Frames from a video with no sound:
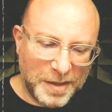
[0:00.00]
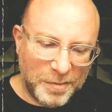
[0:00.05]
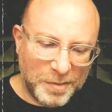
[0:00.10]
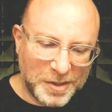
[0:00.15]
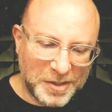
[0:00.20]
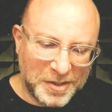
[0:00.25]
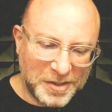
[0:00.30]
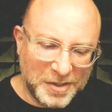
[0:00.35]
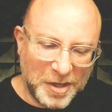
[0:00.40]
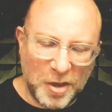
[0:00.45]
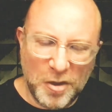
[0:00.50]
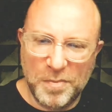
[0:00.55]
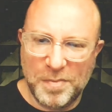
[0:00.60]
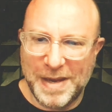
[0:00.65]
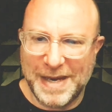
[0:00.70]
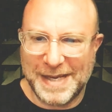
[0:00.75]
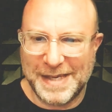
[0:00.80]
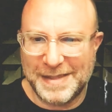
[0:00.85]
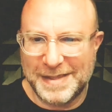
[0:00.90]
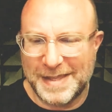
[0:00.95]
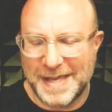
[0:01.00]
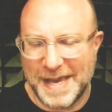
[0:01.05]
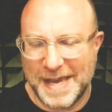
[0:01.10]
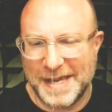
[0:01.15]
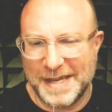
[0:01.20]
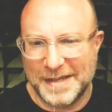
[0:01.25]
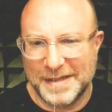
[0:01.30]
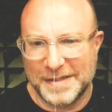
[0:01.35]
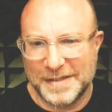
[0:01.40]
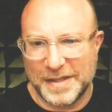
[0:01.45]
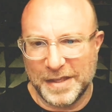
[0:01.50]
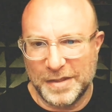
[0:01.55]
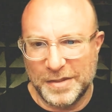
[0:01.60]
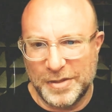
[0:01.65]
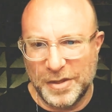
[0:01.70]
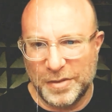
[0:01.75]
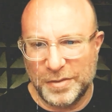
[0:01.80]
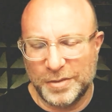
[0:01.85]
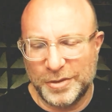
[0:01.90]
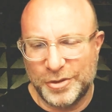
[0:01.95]
There were so many things
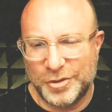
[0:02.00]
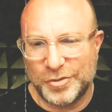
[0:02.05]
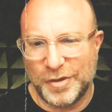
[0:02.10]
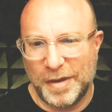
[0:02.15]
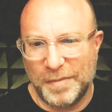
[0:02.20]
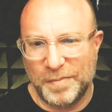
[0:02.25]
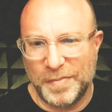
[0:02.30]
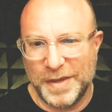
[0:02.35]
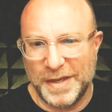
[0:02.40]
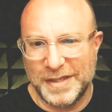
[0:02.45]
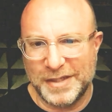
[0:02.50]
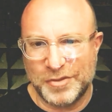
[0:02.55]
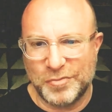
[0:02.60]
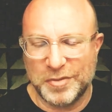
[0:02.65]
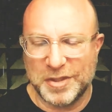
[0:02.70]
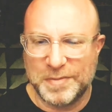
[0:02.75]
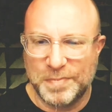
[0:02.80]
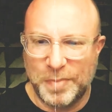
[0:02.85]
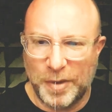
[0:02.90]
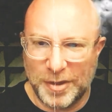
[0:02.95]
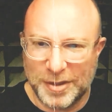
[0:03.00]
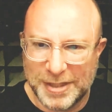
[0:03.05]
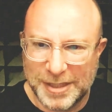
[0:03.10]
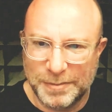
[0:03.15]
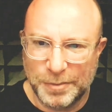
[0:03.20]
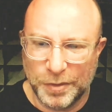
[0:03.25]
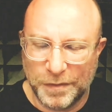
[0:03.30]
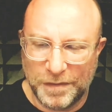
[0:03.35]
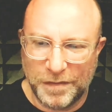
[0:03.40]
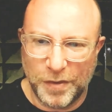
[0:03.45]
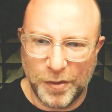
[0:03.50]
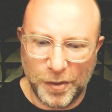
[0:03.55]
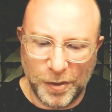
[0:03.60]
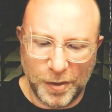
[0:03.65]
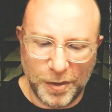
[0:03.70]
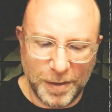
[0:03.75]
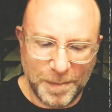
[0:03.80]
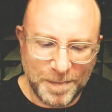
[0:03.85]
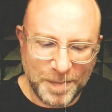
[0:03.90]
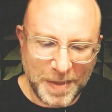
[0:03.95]
that Donald Trump is responsible
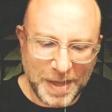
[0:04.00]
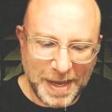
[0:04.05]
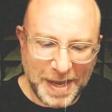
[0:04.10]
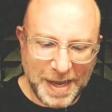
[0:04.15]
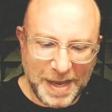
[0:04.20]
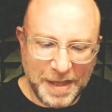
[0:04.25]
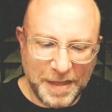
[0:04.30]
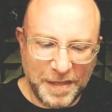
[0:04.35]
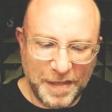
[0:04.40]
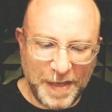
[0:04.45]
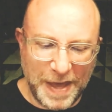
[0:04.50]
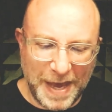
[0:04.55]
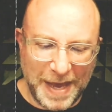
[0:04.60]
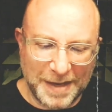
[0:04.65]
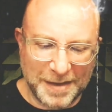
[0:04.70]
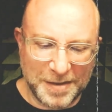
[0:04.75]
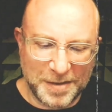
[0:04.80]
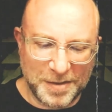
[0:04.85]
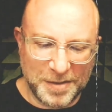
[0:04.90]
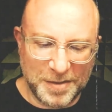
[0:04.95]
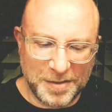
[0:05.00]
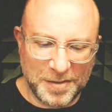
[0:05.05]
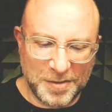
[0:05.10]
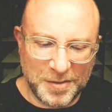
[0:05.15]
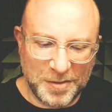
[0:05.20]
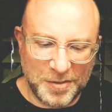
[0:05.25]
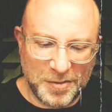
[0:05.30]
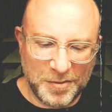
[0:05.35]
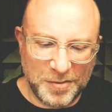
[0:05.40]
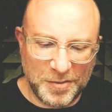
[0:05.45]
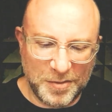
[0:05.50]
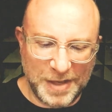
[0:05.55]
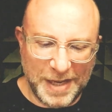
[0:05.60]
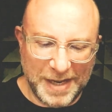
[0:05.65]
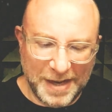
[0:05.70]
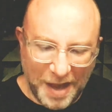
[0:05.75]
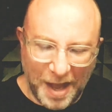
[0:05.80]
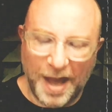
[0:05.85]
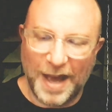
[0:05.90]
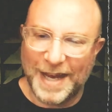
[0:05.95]
for that,
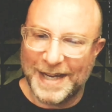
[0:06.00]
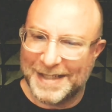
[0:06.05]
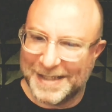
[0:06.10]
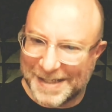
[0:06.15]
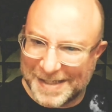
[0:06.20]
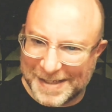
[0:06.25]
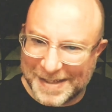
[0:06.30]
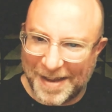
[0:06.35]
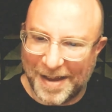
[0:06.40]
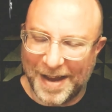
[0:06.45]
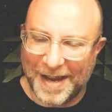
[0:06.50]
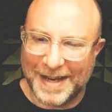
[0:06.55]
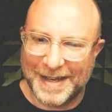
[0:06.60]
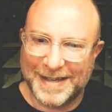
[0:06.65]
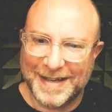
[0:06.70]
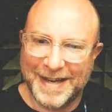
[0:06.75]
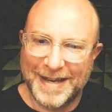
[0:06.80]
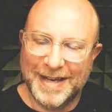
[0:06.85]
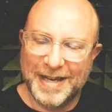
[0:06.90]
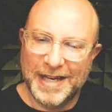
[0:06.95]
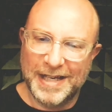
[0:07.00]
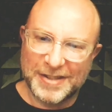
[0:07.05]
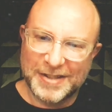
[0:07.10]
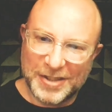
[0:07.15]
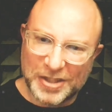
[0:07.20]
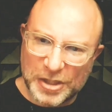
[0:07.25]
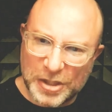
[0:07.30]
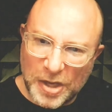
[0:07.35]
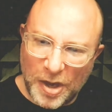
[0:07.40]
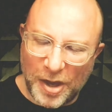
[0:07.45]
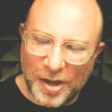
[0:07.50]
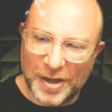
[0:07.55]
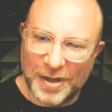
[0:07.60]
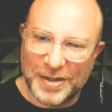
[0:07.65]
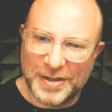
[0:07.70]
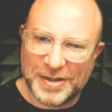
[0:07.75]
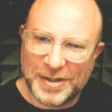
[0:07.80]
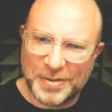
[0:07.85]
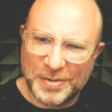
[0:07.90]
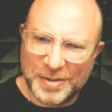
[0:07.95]
in hindsight,
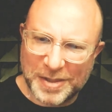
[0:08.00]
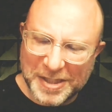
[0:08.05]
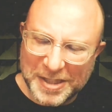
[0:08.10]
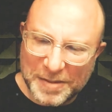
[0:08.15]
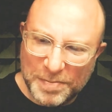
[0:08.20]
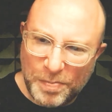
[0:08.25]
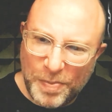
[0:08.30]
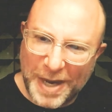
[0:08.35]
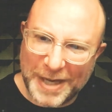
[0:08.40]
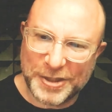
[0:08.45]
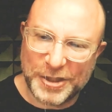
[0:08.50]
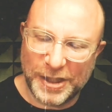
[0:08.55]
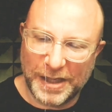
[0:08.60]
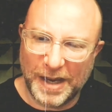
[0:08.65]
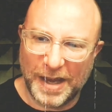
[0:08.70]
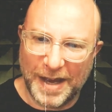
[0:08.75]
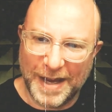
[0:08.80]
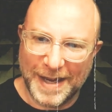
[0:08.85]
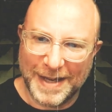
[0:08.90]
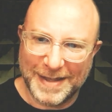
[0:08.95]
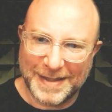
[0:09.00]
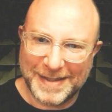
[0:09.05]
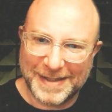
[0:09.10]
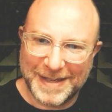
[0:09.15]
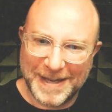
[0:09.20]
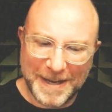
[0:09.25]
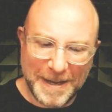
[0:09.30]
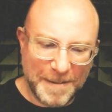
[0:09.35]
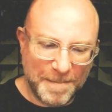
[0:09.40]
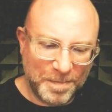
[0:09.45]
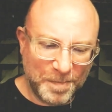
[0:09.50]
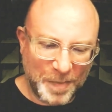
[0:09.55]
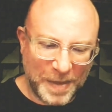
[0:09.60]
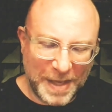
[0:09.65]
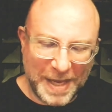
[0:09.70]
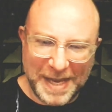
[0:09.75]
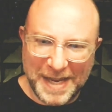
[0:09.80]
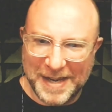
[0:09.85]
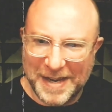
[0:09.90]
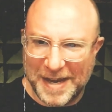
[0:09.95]
scholars who specialize
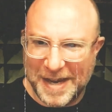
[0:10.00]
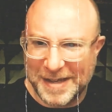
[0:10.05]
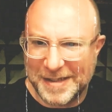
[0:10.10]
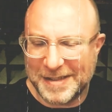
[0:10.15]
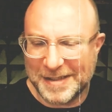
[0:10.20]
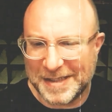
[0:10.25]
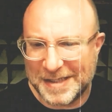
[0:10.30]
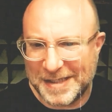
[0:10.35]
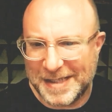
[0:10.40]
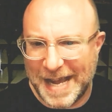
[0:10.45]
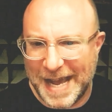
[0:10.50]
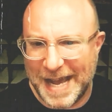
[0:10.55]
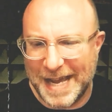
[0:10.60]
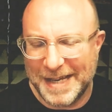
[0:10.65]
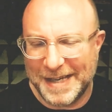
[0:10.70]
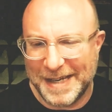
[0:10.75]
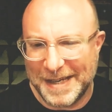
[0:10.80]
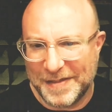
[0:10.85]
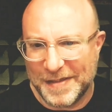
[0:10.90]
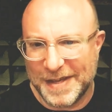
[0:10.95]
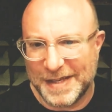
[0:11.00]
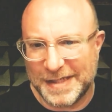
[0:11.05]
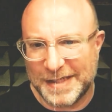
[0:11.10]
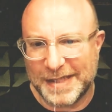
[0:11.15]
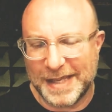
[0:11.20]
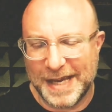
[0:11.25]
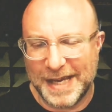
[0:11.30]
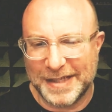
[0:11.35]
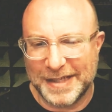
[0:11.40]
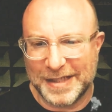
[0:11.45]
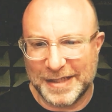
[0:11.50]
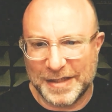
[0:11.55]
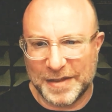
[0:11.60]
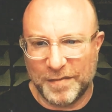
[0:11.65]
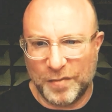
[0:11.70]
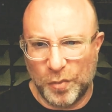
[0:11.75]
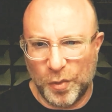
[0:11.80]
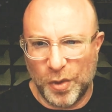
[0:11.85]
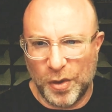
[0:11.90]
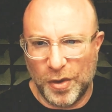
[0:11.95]
in understanding these theaters
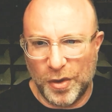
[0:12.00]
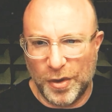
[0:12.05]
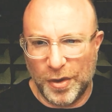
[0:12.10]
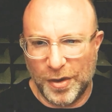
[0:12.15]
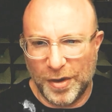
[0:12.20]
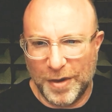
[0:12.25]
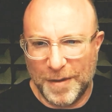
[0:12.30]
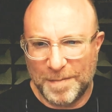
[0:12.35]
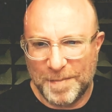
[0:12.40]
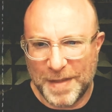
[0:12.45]
of war